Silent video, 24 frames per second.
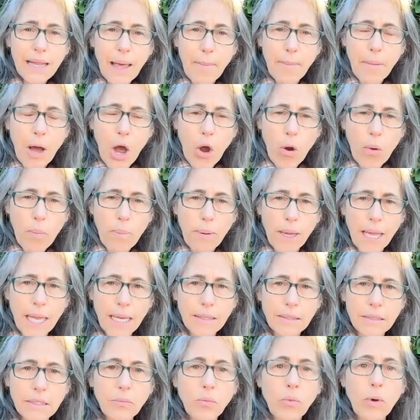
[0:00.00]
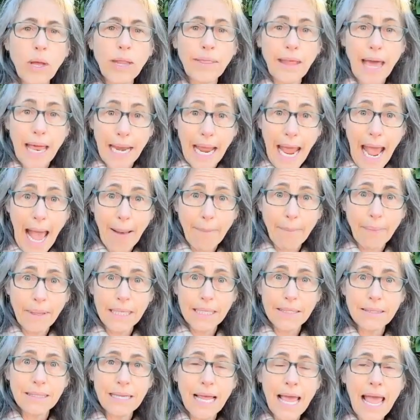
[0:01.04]
them open when that
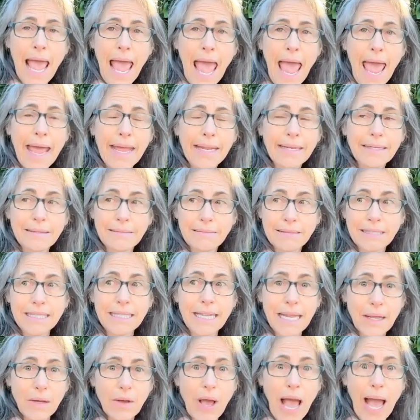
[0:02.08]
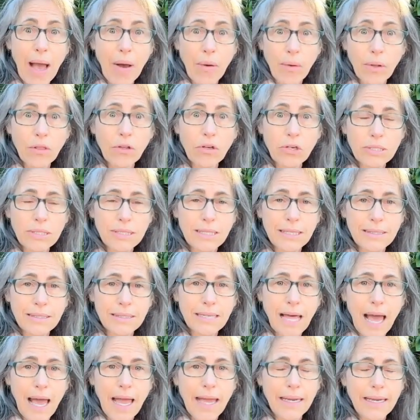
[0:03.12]
happens and seeing how it looks
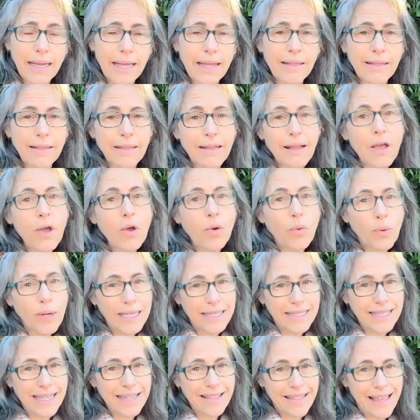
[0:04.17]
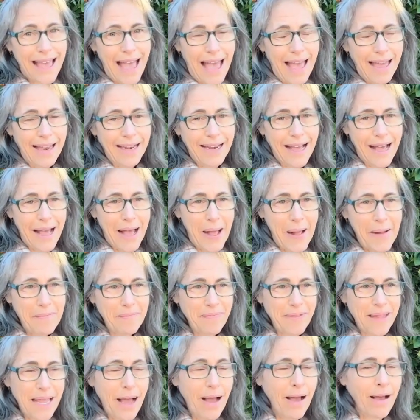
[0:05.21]
inside. And we did that.
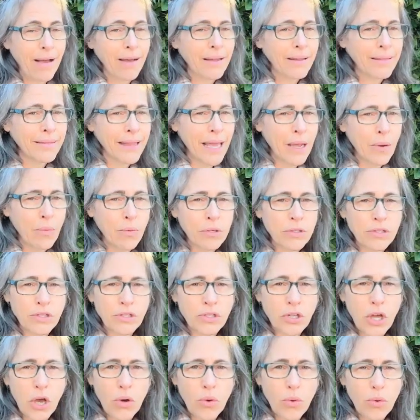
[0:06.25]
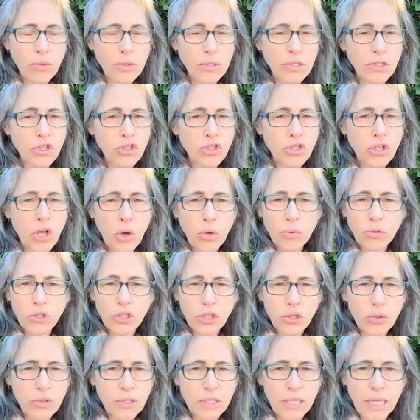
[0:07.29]
They were so
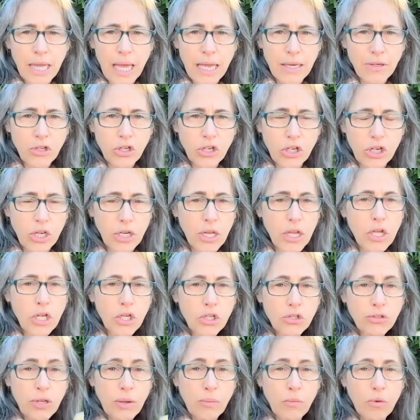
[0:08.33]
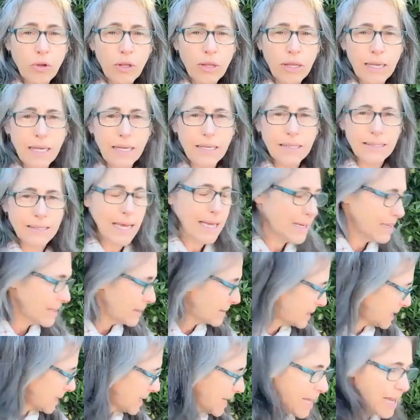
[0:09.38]
juicy and good. So I'm really
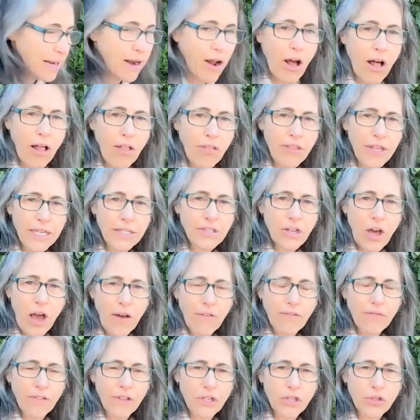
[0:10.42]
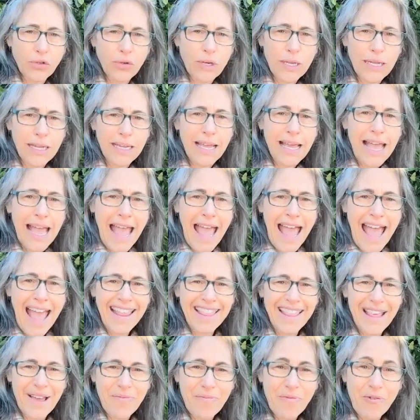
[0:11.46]
excited to get all these off the tree.
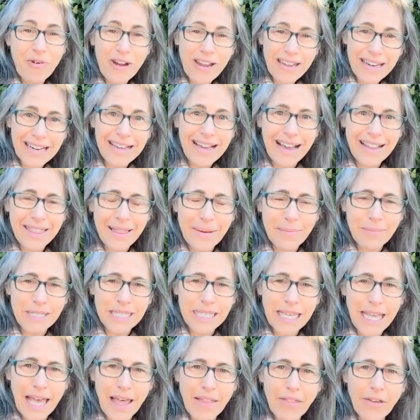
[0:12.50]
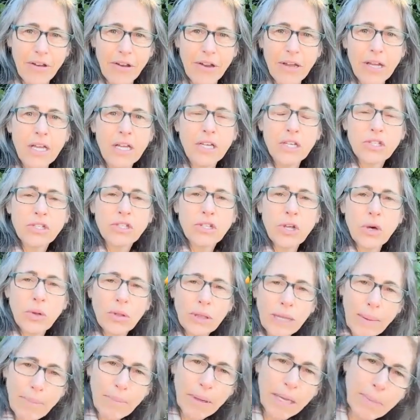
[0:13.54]
And then we're going to cut them together. So
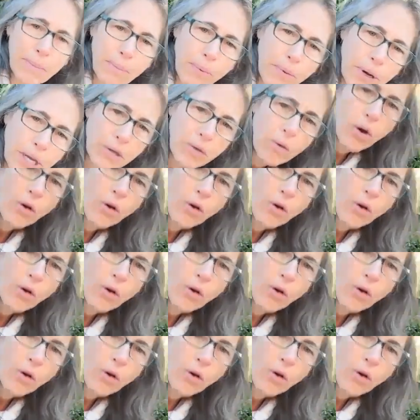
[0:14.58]
let me bring you